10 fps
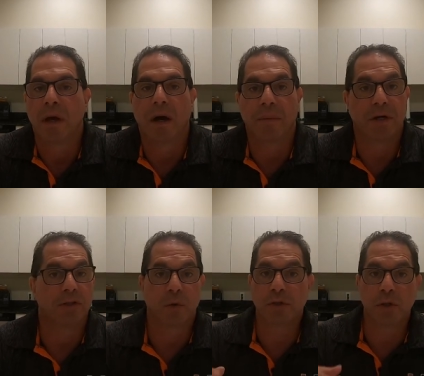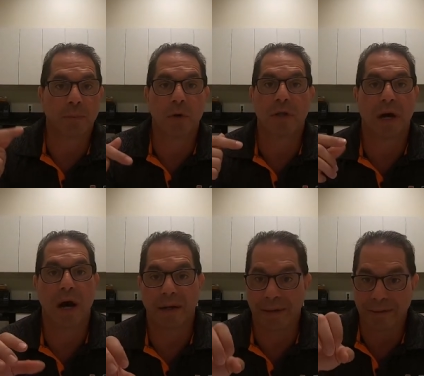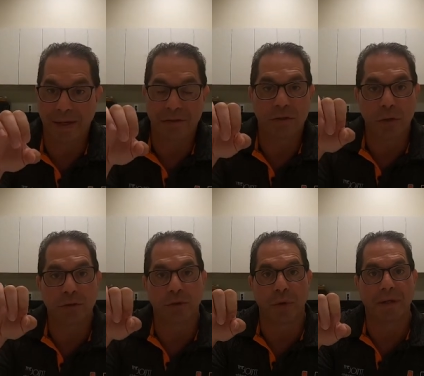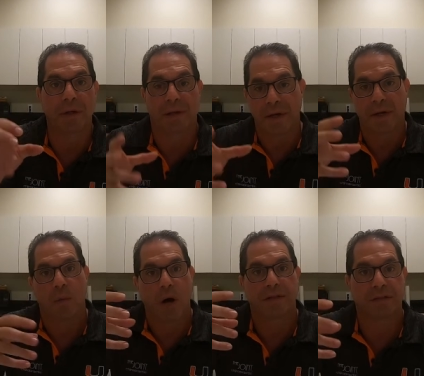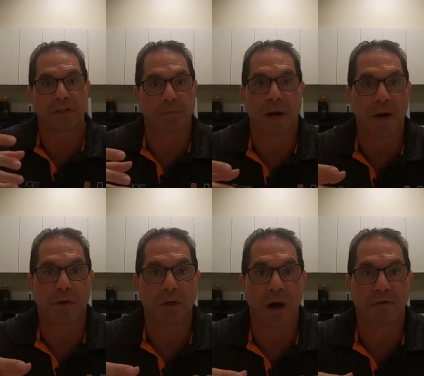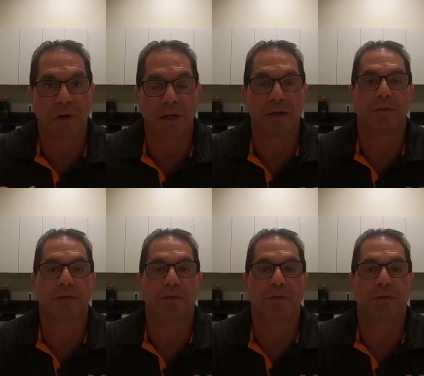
Because once you put it on, it gets used to it, and then it wants to spiral off on you.